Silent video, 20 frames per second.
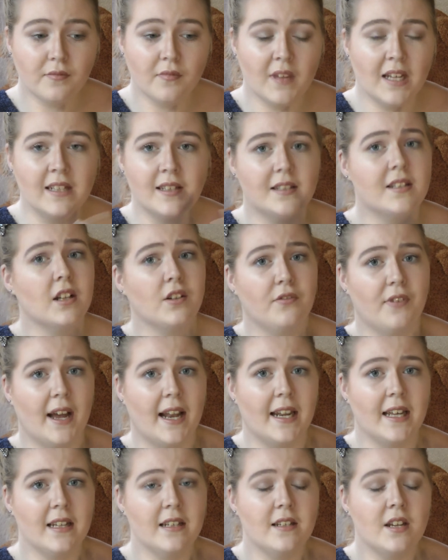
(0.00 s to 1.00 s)
it's still
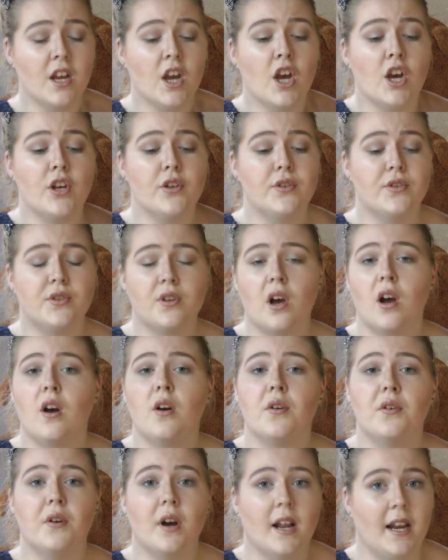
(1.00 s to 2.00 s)
valid,
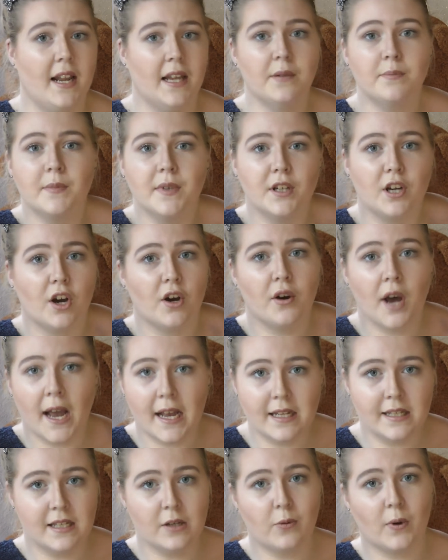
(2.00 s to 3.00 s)
so let me go
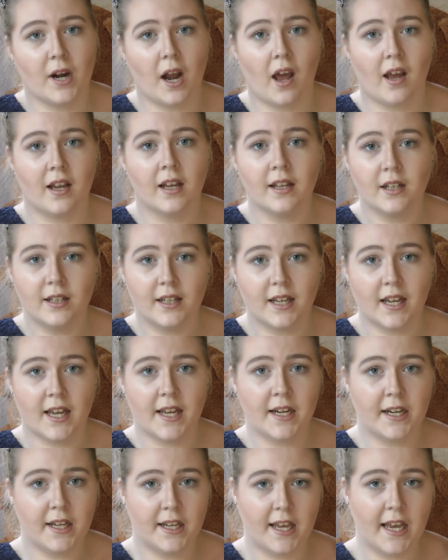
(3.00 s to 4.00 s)
and see what I
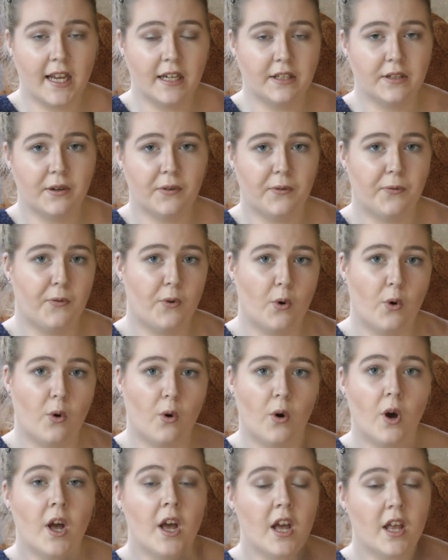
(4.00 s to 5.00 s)
can get
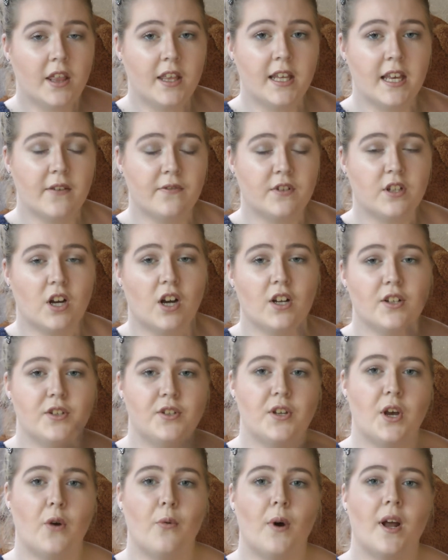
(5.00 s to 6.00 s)
for the gift card.
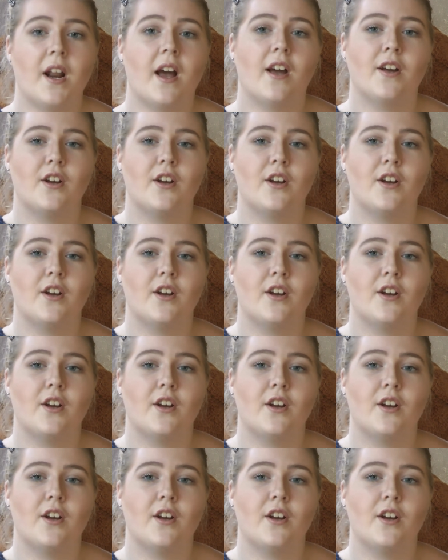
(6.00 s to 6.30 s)
So what I